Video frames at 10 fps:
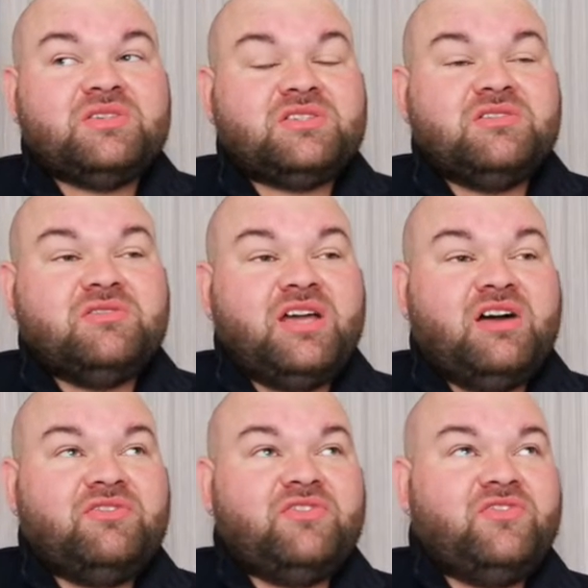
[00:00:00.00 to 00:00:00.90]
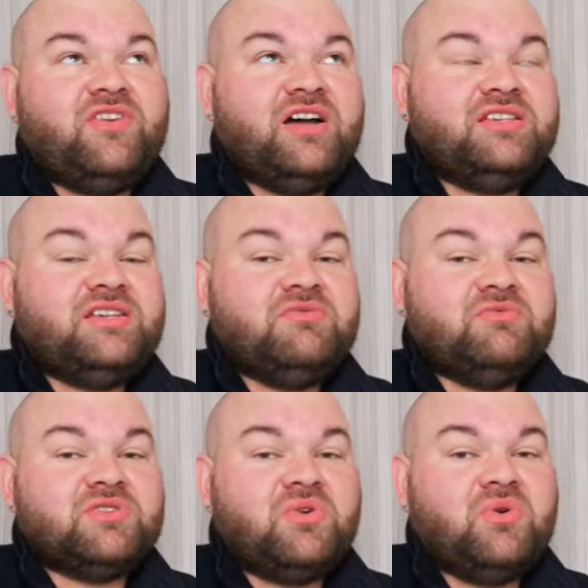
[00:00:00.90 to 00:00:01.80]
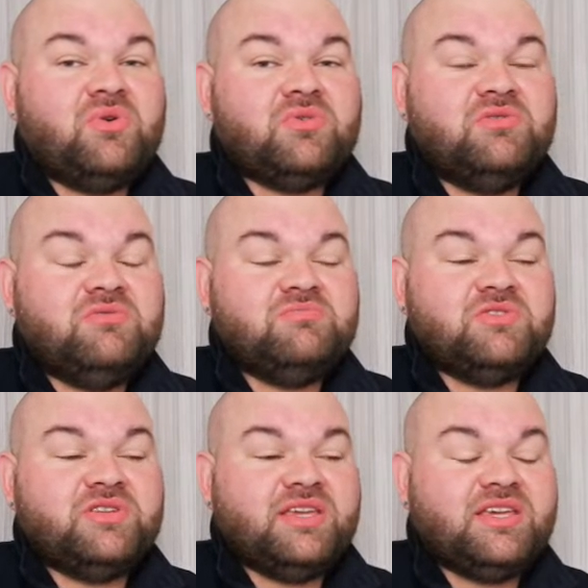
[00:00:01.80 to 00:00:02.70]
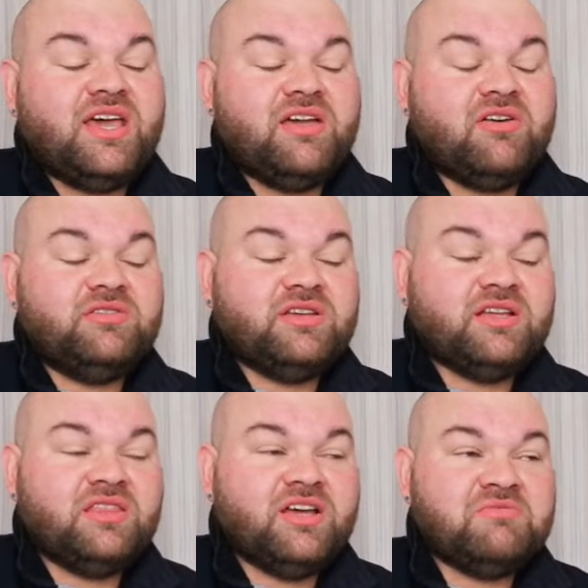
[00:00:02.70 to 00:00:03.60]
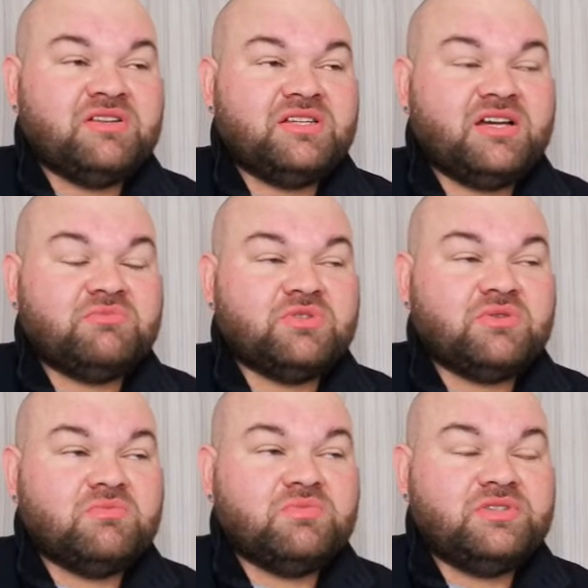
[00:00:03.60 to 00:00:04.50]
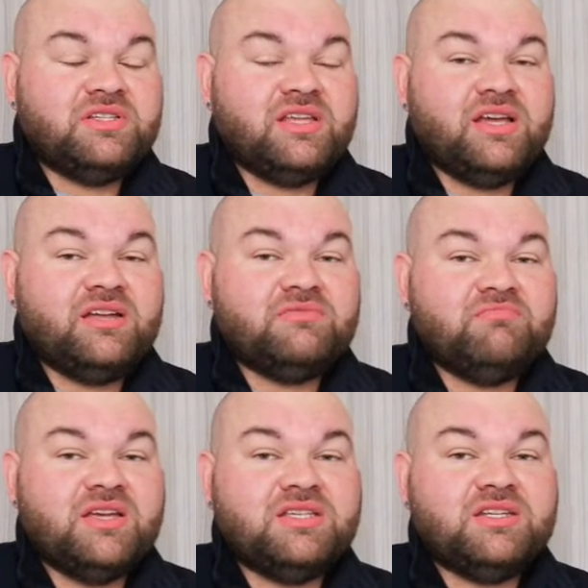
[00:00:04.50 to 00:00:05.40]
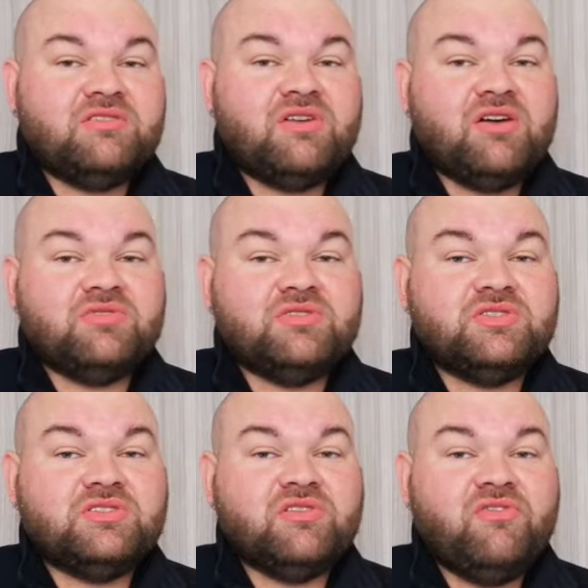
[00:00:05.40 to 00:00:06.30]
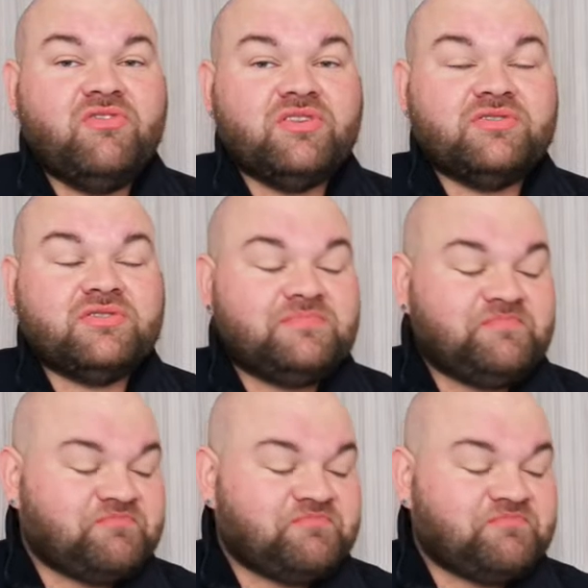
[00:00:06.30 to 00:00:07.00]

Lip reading: Still, the after fighting was all bloody chaotic and that. My dad was all bloody there messing around and stuff and